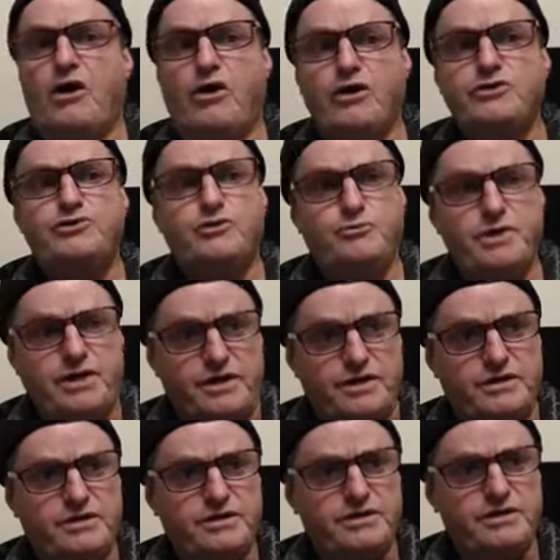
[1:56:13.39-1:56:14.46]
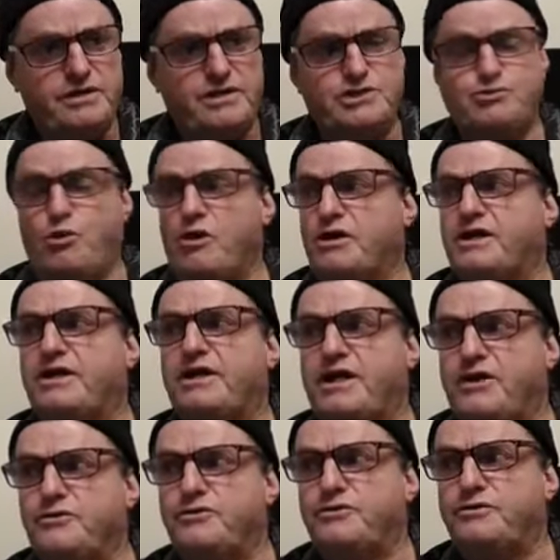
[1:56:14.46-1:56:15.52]
Idumea is what King
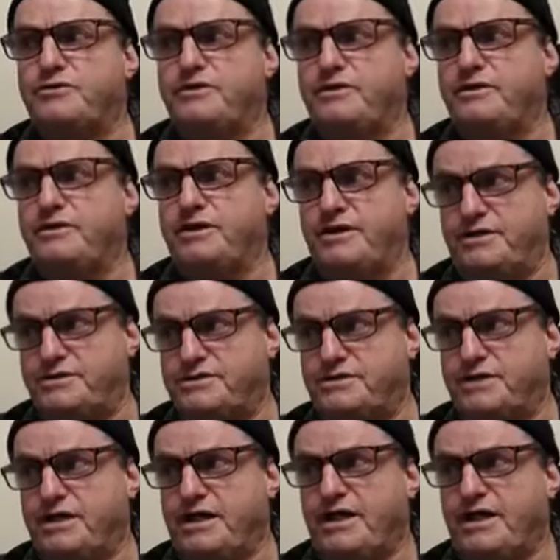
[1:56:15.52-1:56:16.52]
Herod is.